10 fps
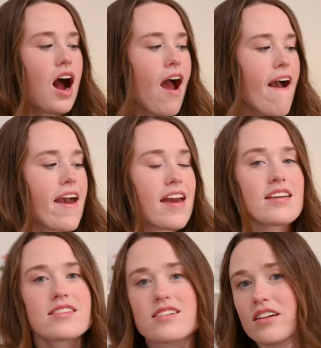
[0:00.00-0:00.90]
I
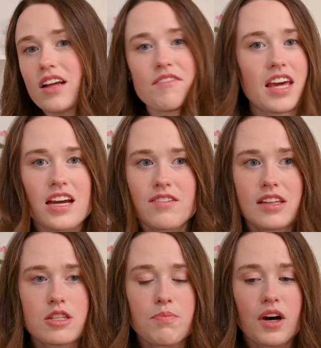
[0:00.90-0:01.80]
still love the end of
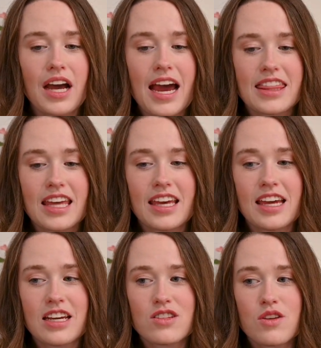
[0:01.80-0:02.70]
this book. I think
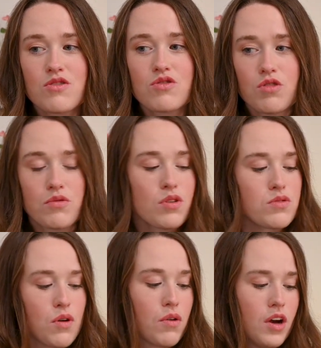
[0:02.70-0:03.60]
it is so
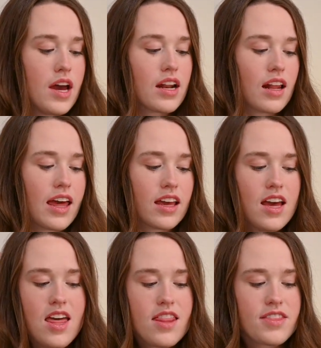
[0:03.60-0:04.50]
good. Like
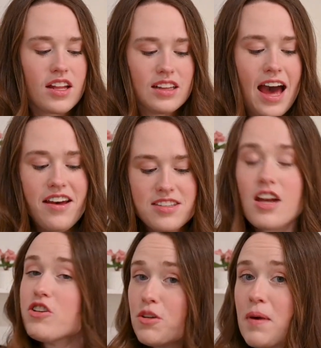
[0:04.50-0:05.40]
the last
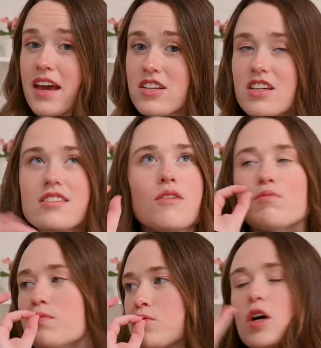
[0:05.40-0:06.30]
100
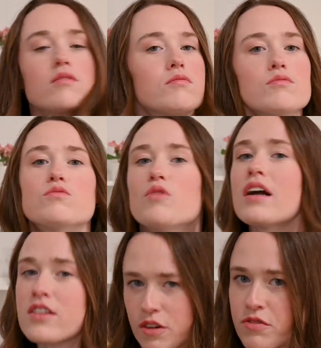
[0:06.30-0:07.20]
pages,
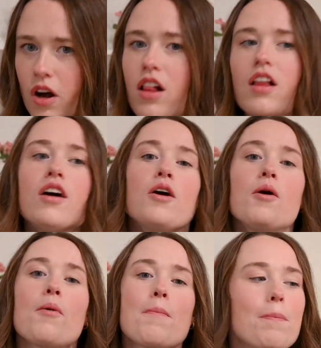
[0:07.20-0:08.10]
wonderful.
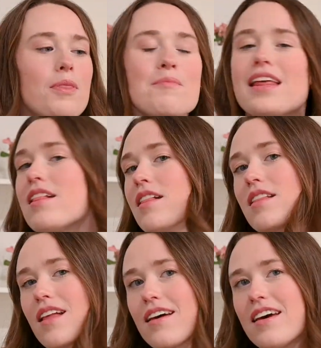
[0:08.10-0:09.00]
The
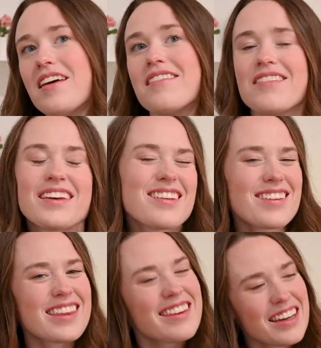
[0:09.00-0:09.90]
middle,
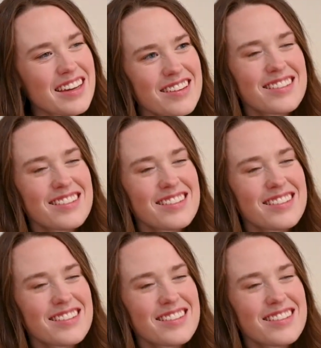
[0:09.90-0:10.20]
yeah.